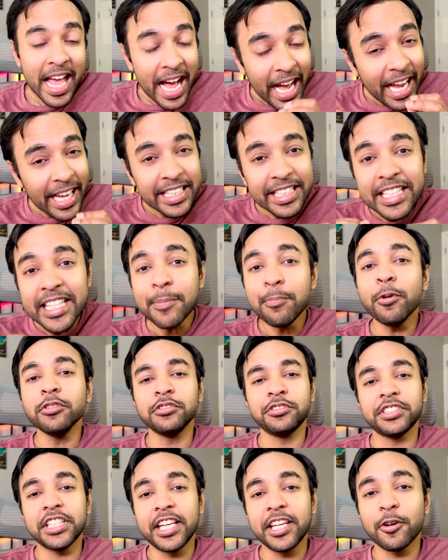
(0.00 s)
I keep on
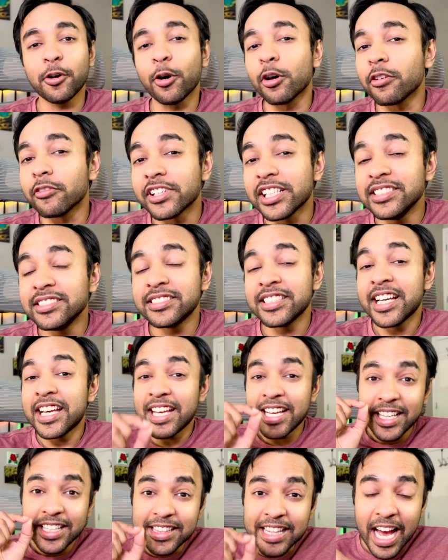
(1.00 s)
saying always
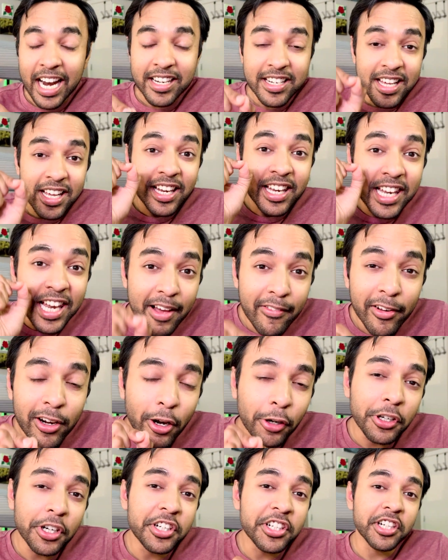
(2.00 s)
that level
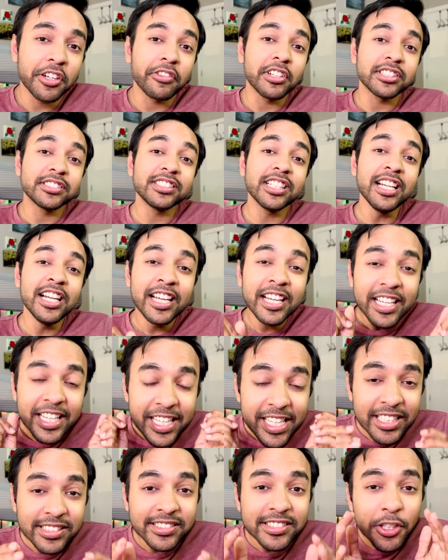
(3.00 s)
order traversal
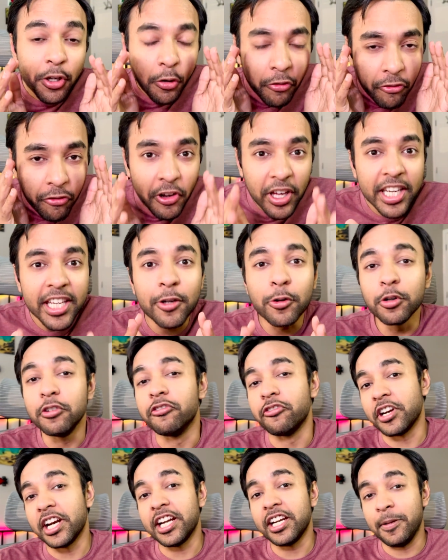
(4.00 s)
is your very good
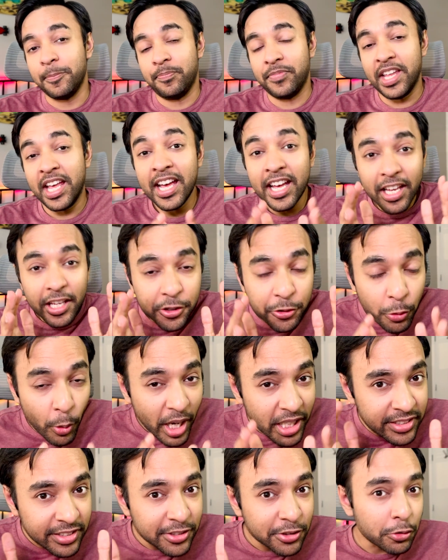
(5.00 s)
friend. You
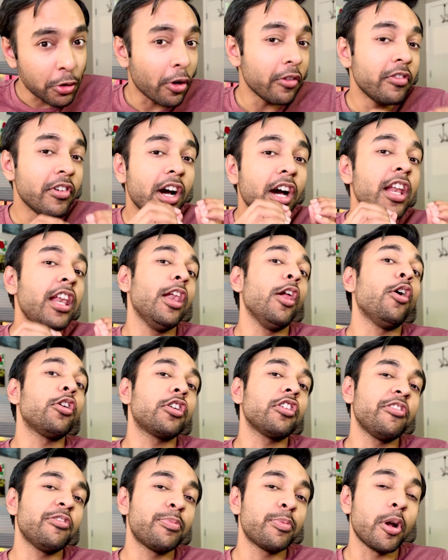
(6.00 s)
can solve a lot
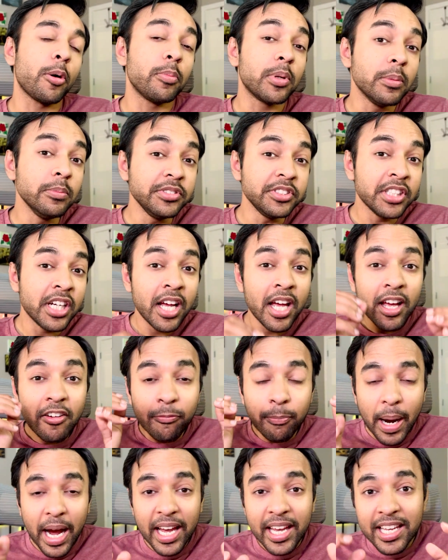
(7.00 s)
of problems
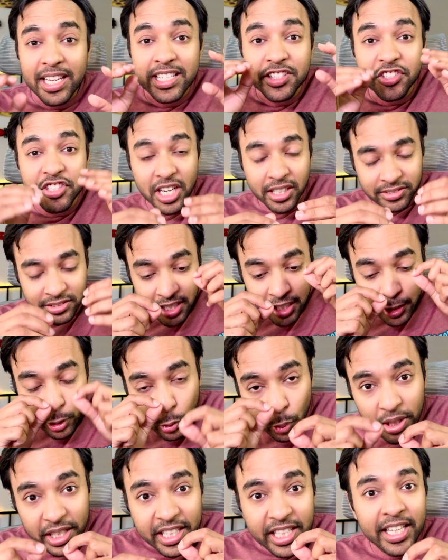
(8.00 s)
by just
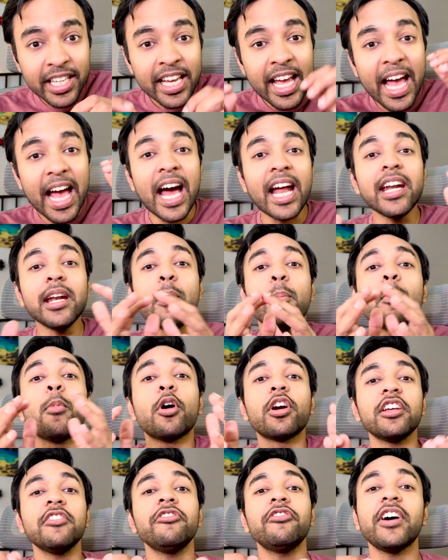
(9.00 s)
tweaking and
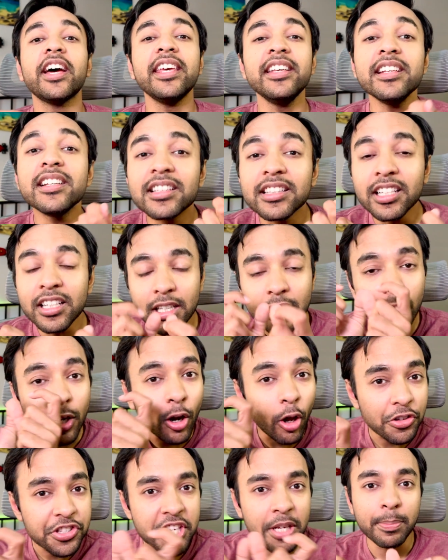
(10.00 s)
modifying the
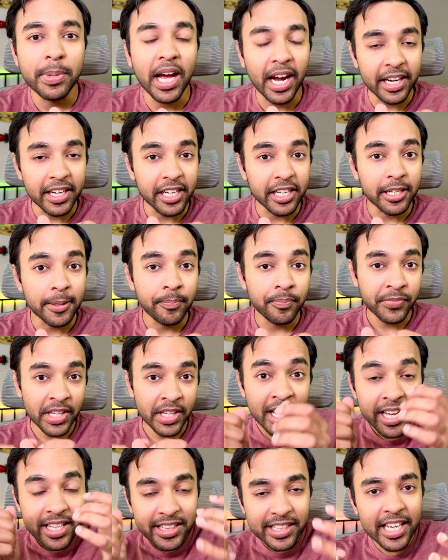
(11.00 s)
logic behind it.
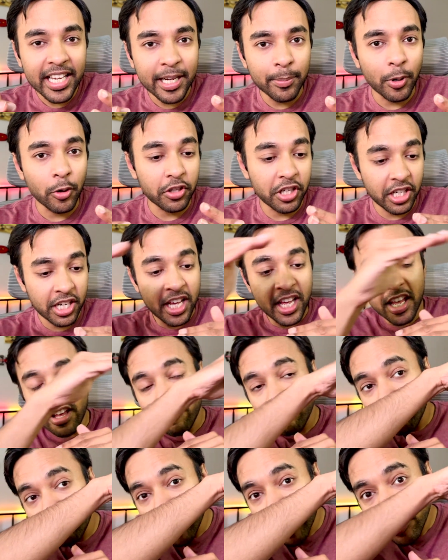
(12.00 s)
Think about it.
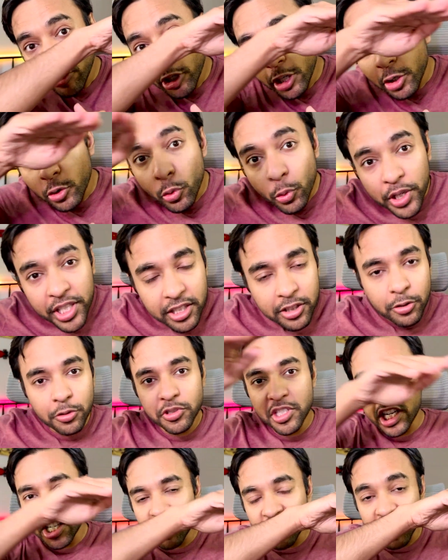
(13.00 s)
When you're going through
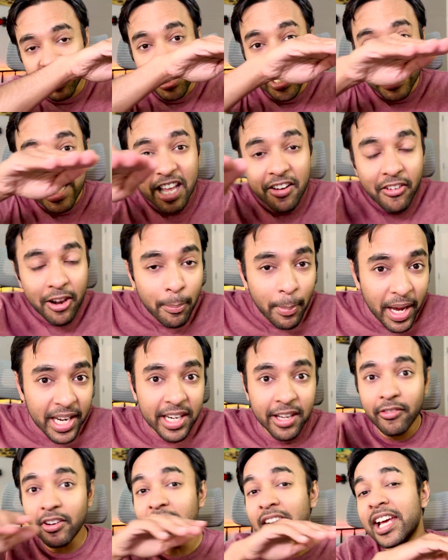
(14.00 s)
the tree level by
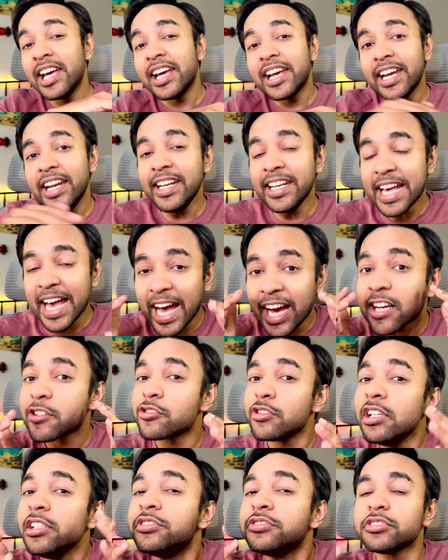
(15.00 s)
level, it
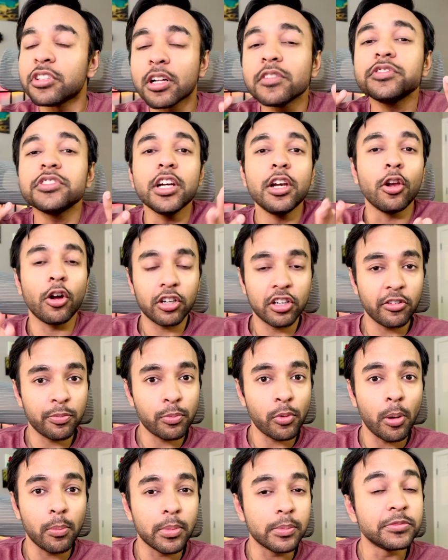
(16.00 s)
actually solves a lot of
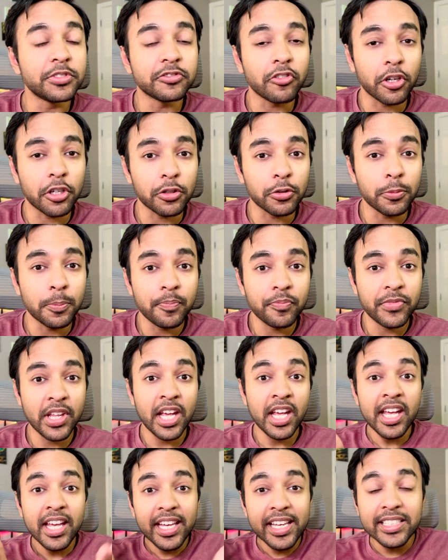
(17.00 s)
problems for you.
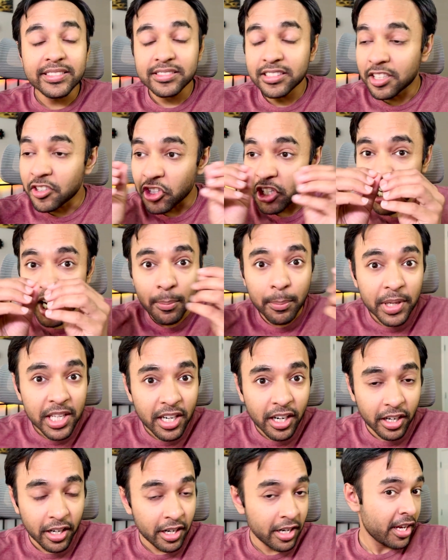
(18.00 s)
Is the tree a
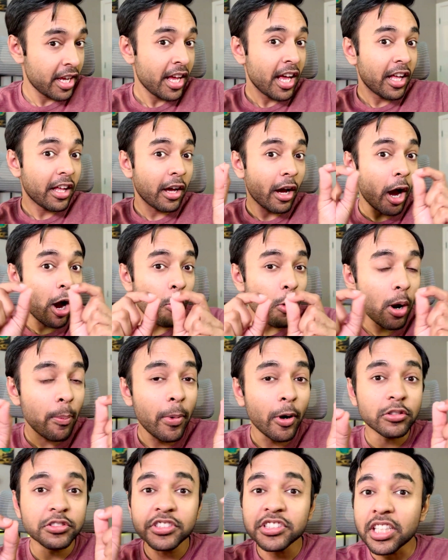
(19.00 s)
mirror? How
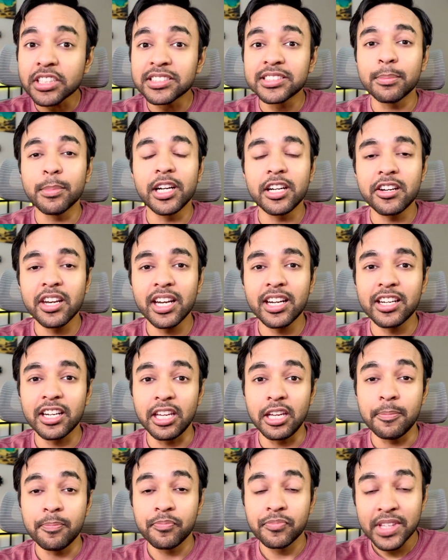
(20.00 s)
about a symmetric
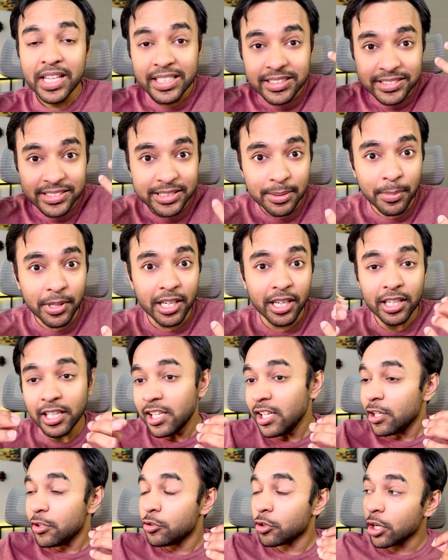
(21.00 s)
tree?
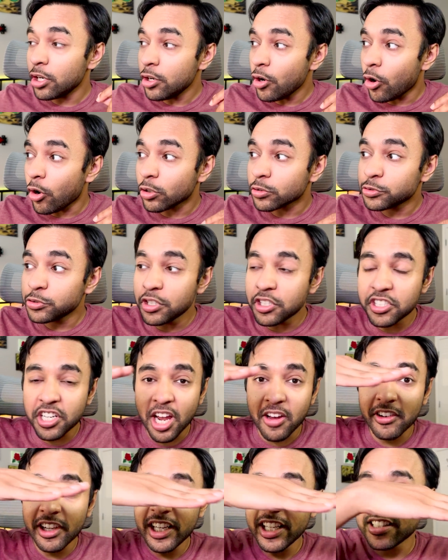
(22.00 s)
Similarly, you can also
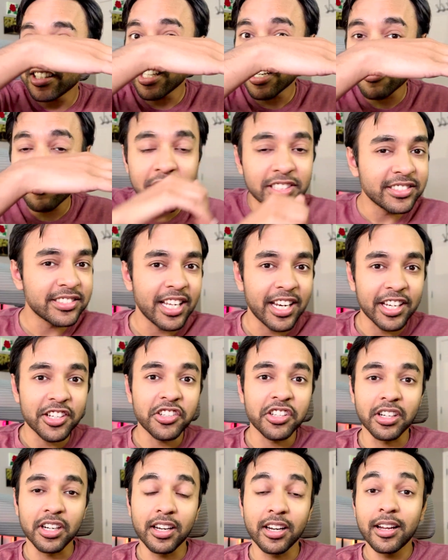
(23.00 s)
travel in the reverse
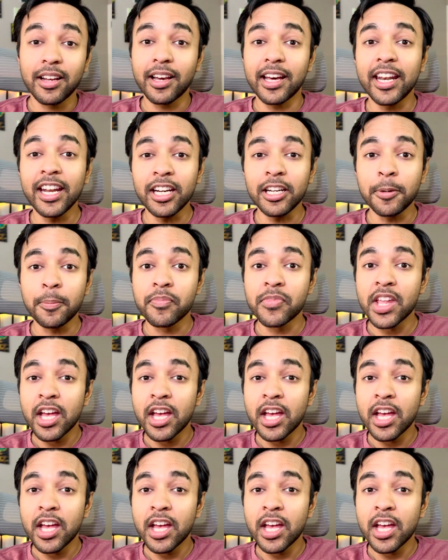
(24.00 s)
direction, correct?